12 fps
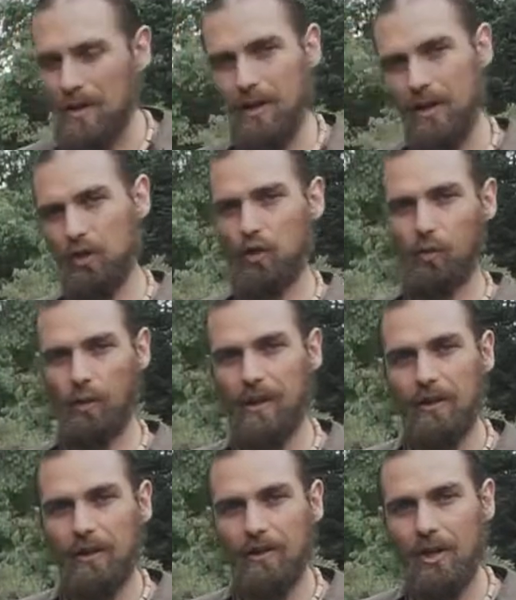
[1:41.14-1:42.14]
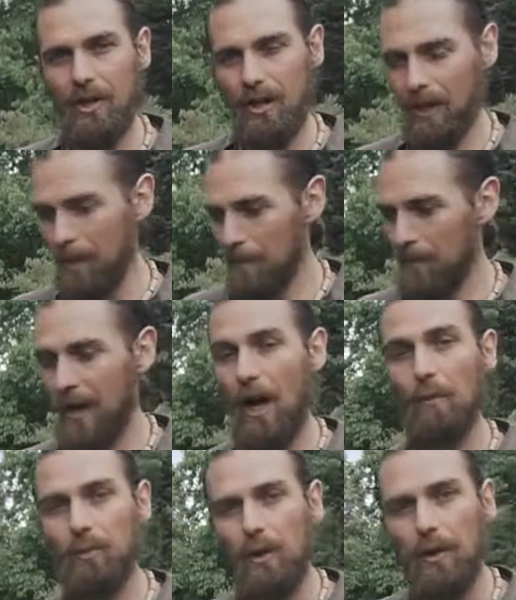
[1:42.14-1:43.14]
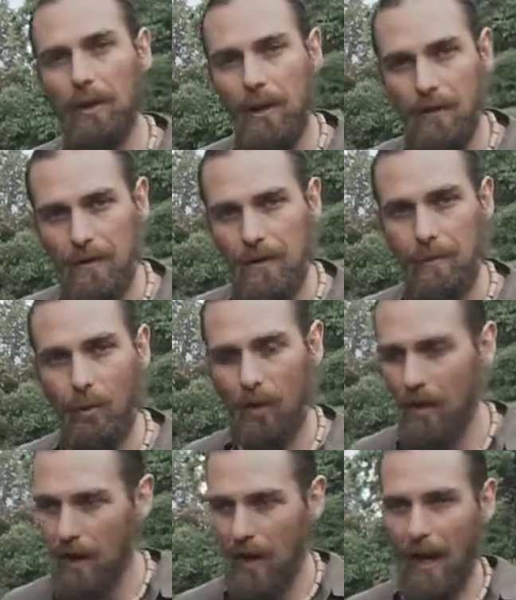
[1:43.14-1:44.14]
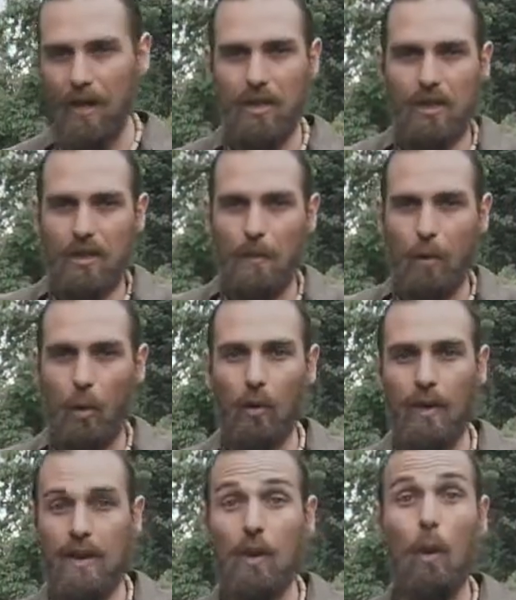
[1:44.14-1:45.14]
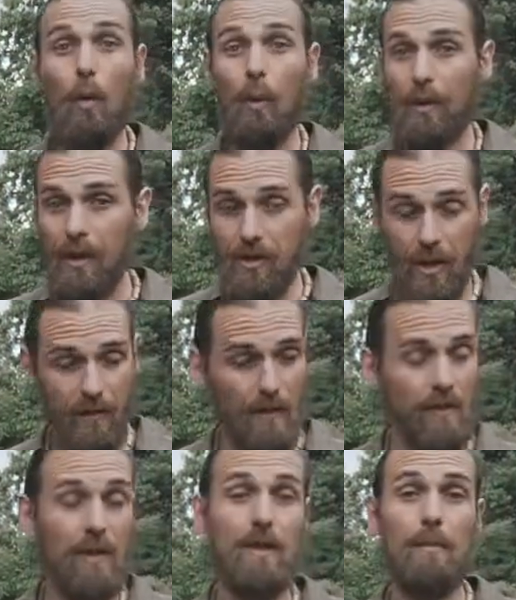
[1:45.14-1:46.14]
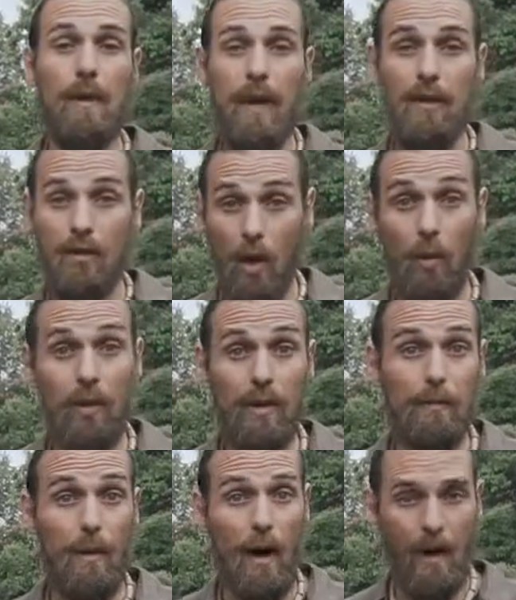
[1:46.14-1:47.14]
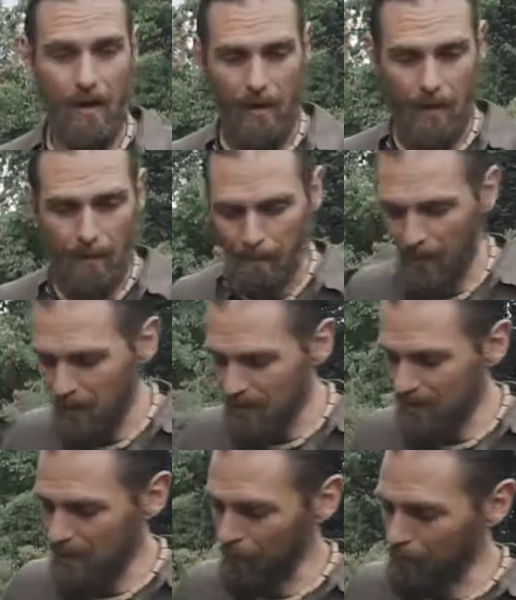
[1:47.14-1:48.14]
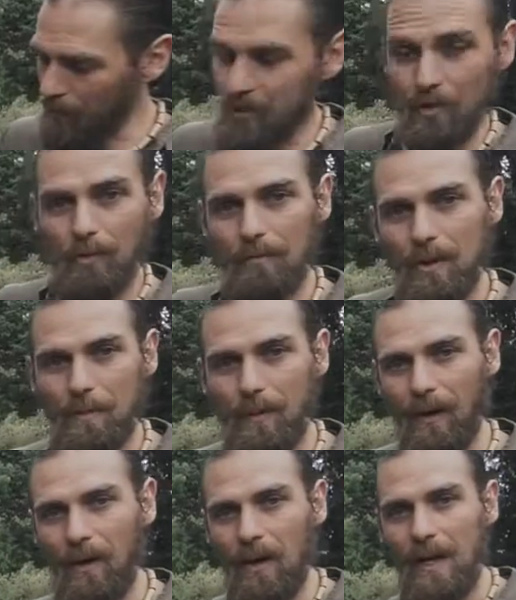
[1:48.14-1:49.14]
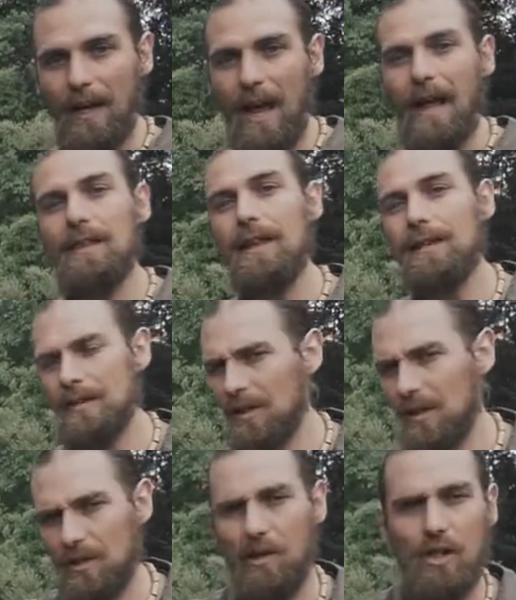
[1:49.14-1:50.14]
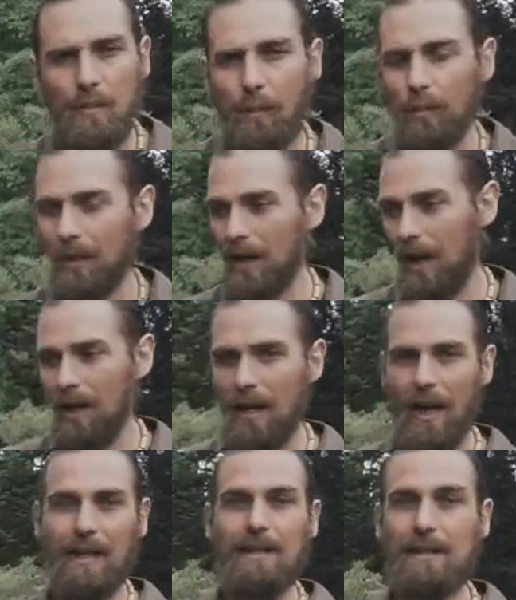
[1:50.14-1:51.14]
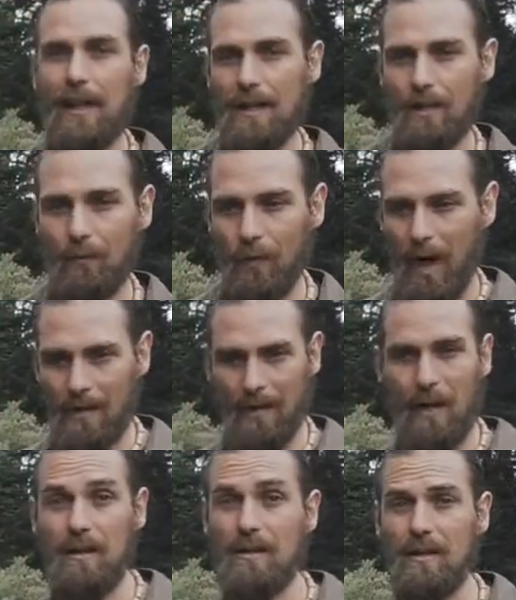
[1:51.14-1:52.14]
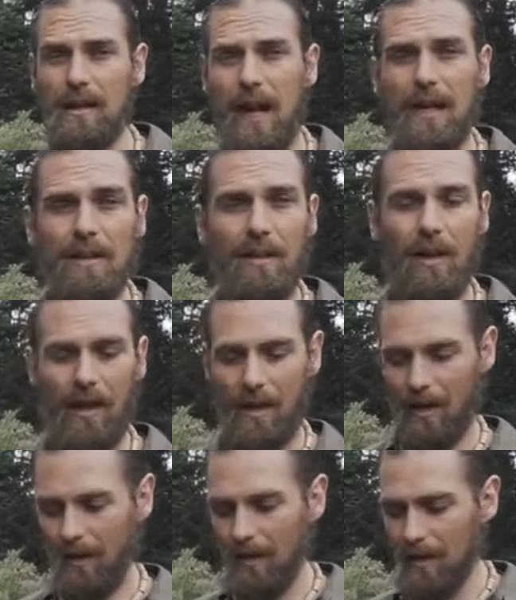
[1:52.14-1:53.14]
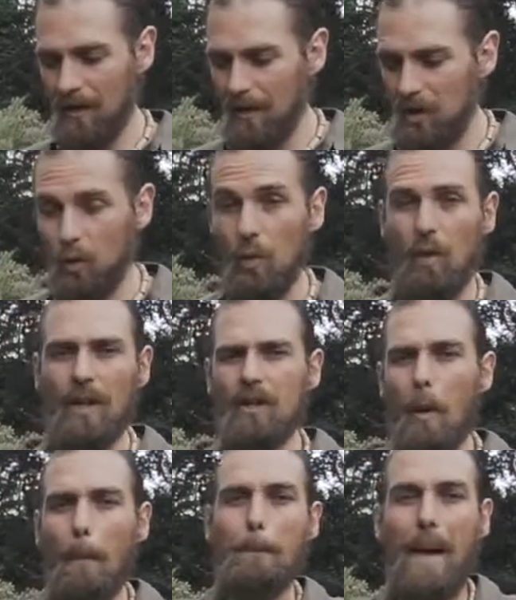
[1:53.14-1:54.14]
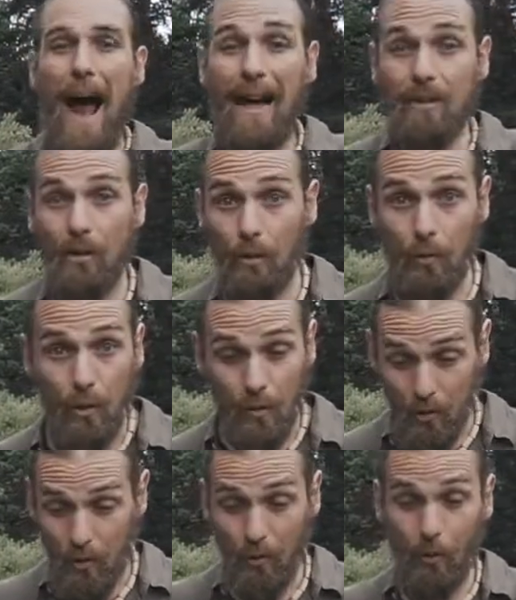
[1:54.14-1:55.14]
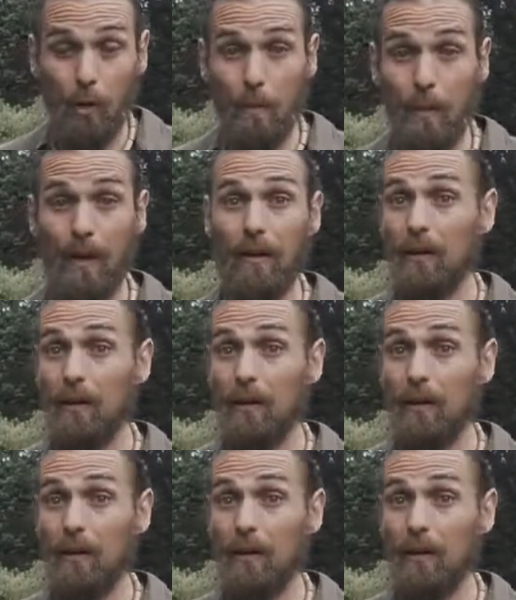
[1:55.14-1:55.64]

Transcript: an adrenal tonic that helped with liver support and just supporting the whole digestive system and toning the body. It was the original root beer. It had things like sarsaparilla and sassafras and dandelion in it. So we wanted to go back to the roots with root beer,